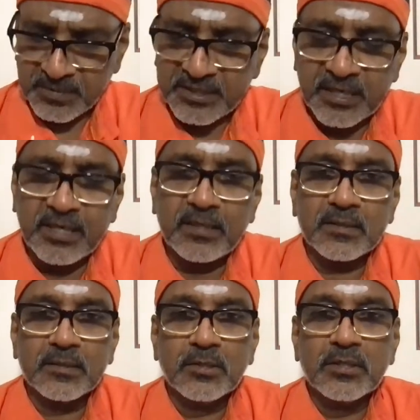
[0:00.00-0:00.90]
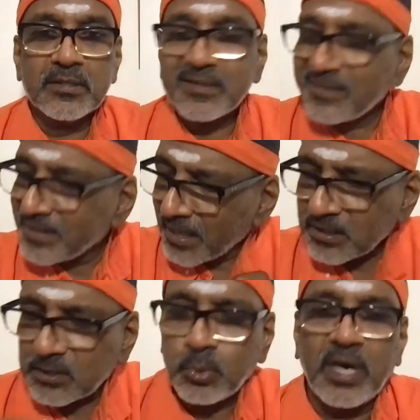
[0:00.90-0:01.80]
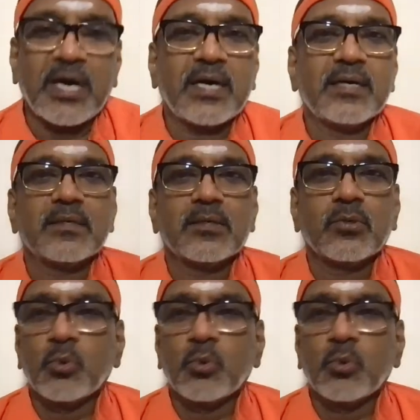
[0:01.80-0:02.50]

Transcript: Here, Tyaktva